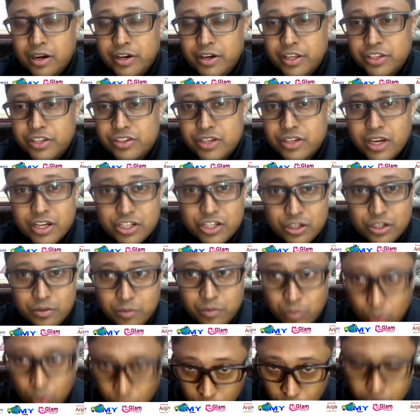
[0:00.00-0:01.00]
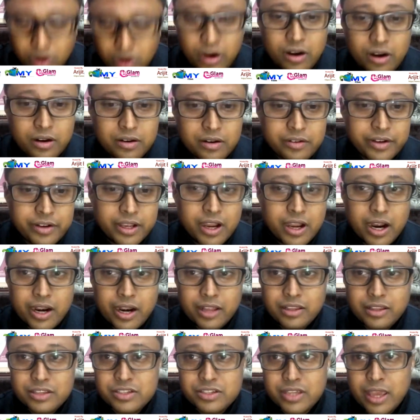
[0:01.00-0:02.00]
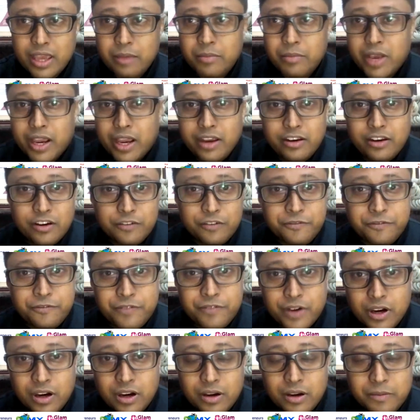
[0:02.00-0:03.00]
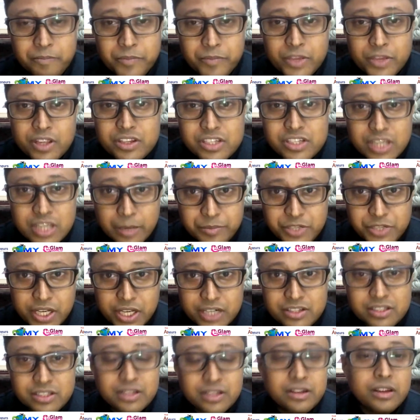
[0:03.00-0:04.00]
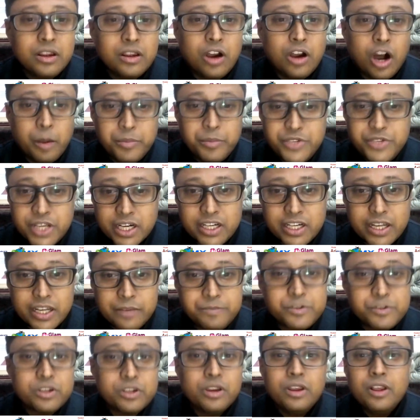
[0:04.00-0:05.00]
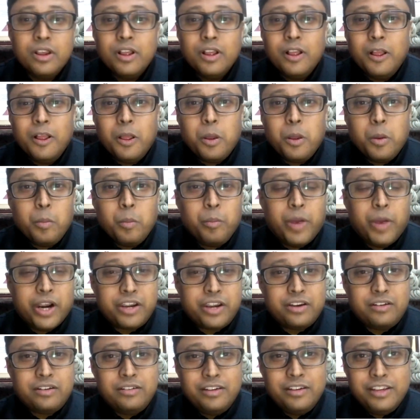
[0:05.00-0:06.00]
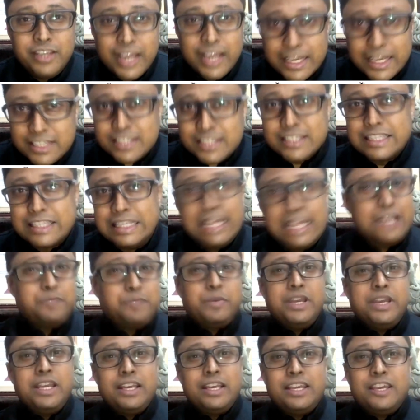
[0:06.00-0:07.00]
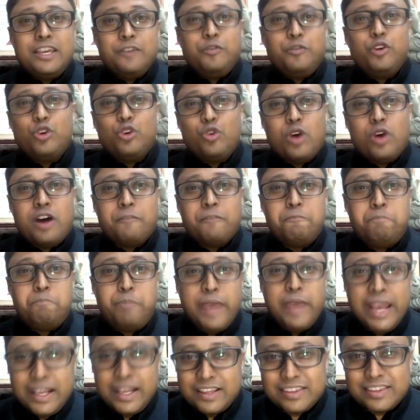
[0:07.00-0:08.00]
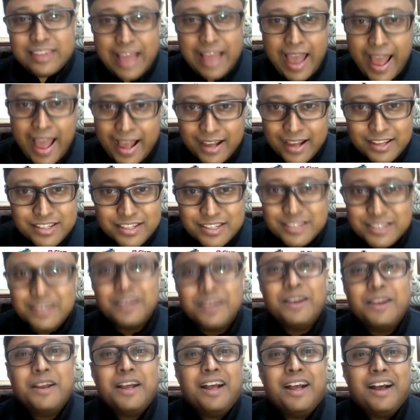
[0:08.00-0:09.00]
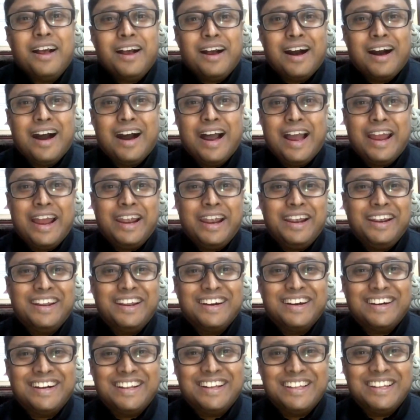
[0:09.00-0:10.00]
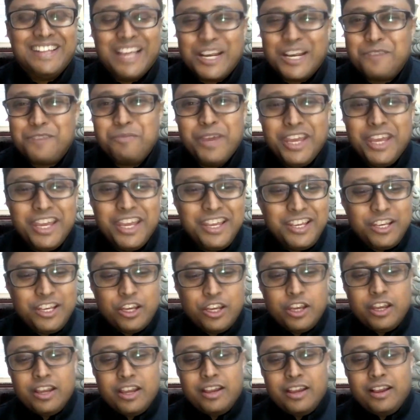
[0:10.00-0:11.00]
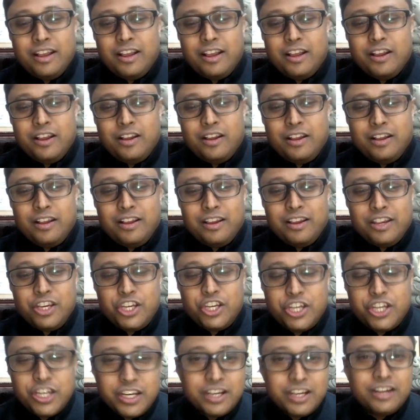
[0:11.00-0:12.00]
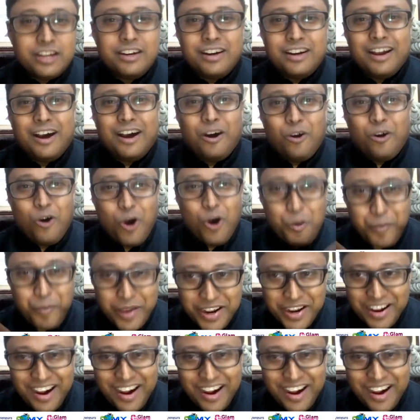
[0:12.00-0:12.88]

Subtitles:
discussion more regarding the same kind of subjects, objectives. But yes, let me give you a big thanks, and let me share an open